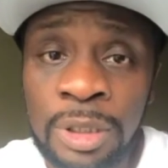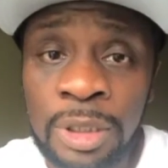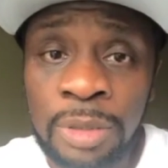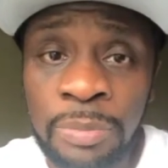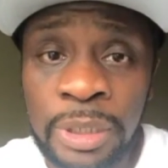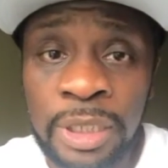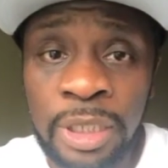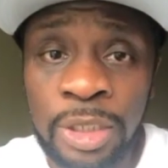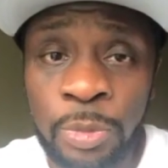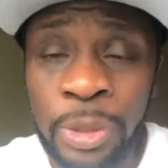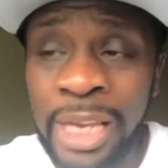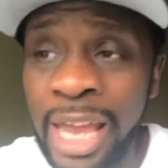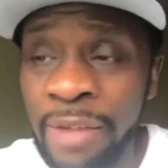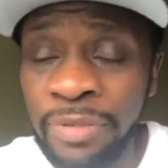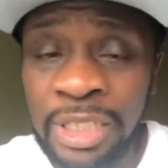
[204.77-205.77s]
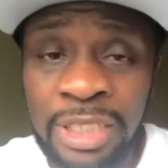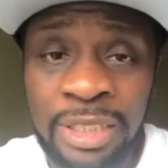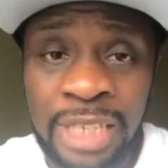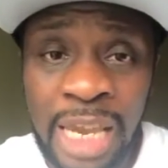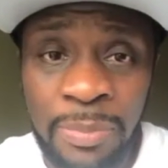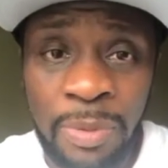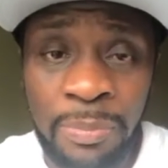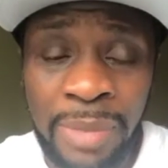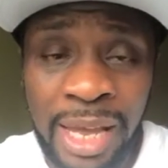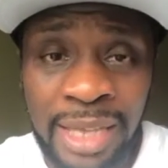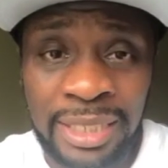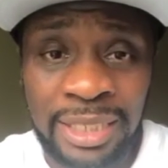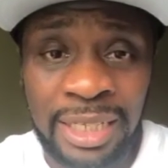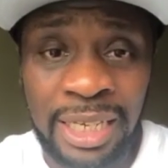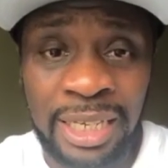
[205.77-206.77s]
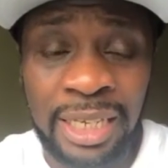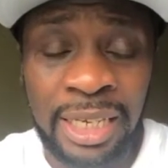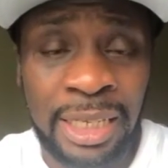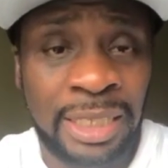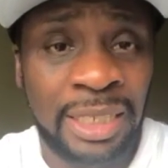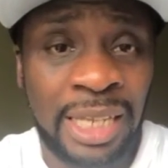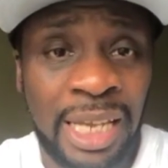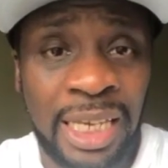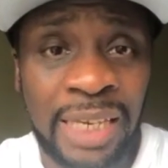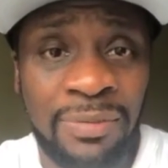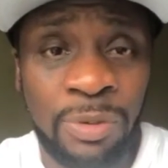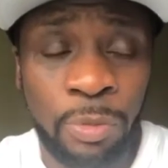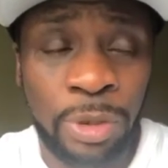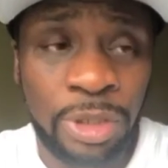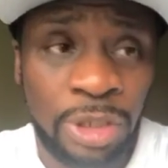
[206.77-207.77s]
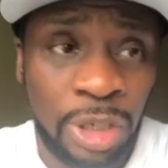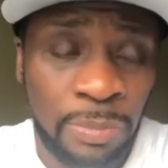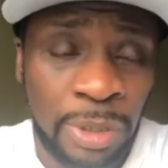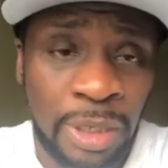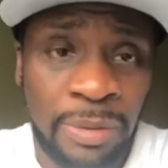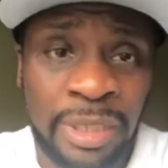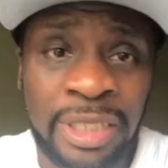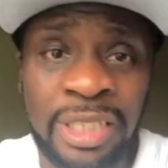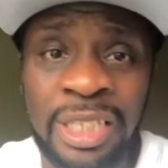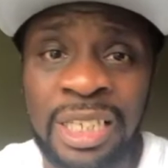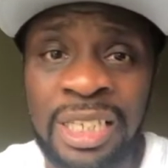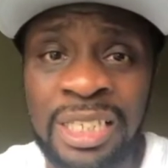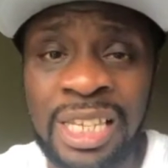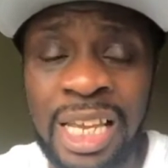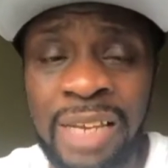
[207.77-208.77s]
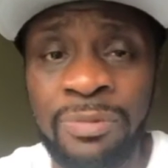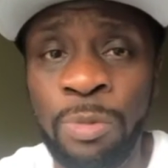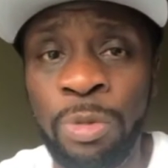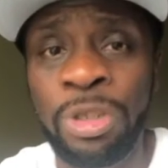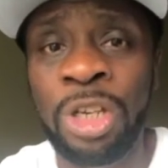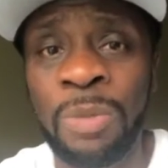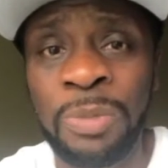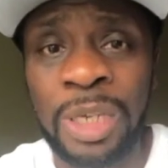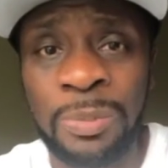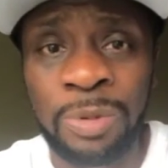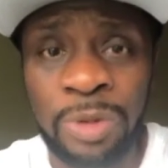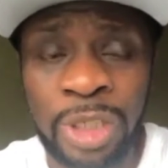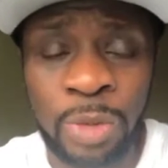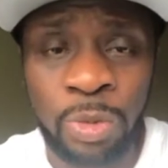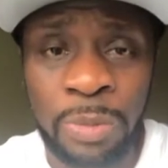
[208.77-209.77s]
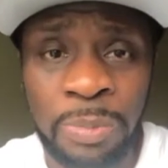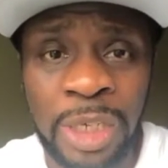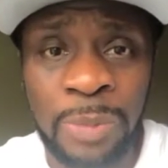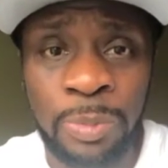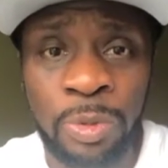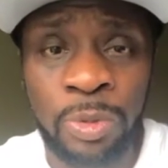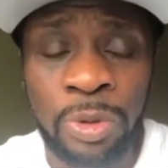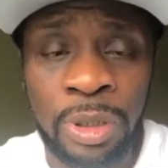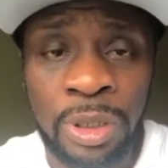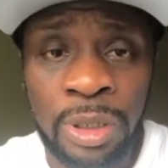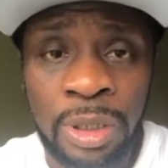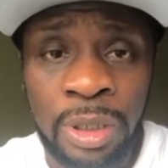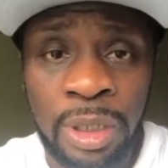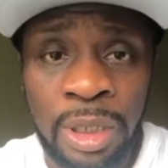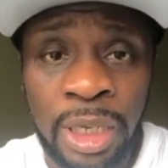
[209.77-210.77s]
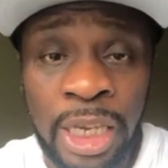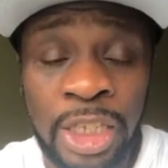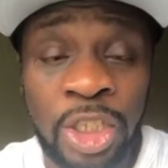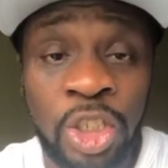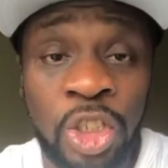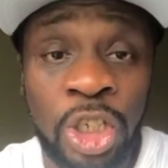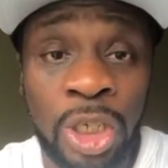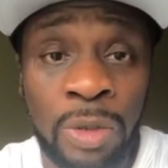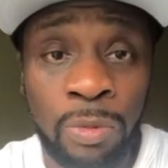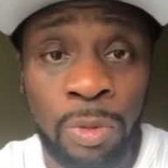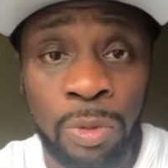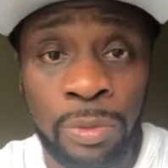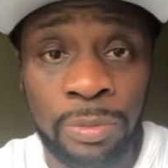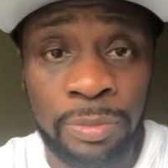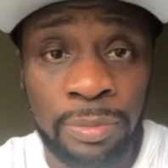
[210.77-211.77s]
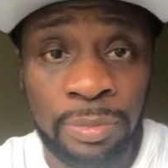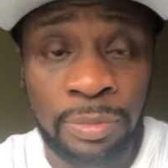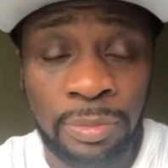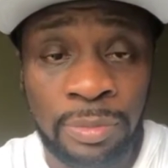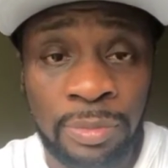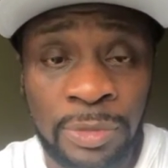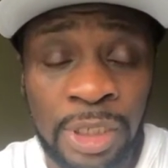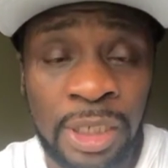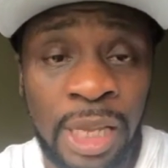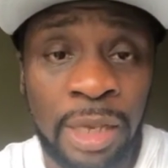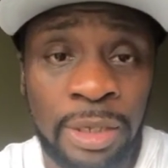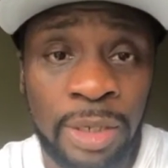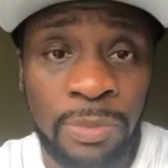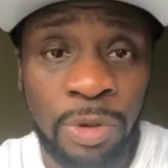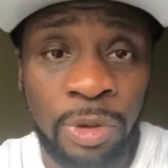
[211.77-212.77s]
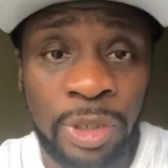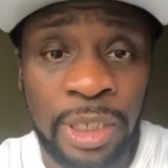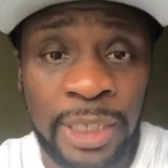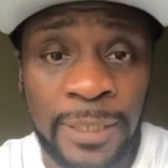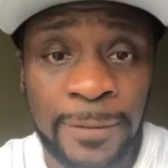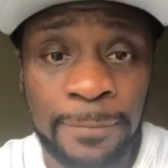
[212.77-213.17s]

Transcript: Because we have this type of mindset. It's not even with young people. It's not even with young people. It's with people in general in our community.